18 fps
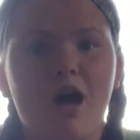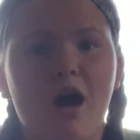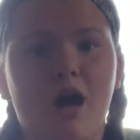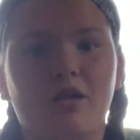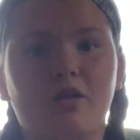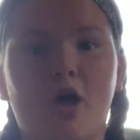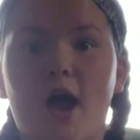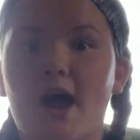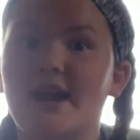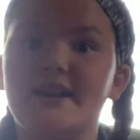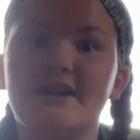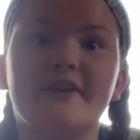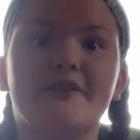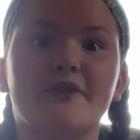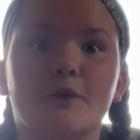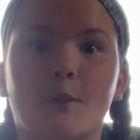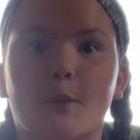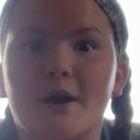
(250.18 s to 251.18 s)
a lot,
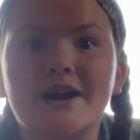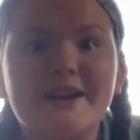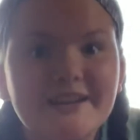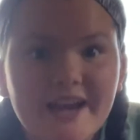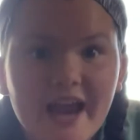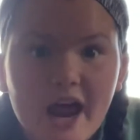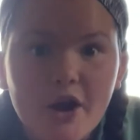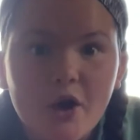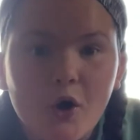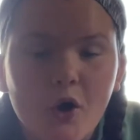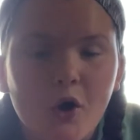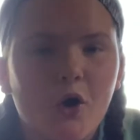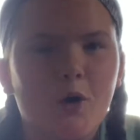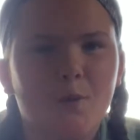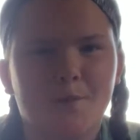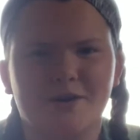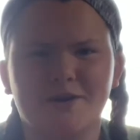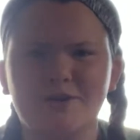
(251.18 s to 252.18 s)
if you're working at
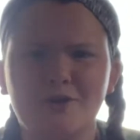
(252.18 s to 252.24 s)
home or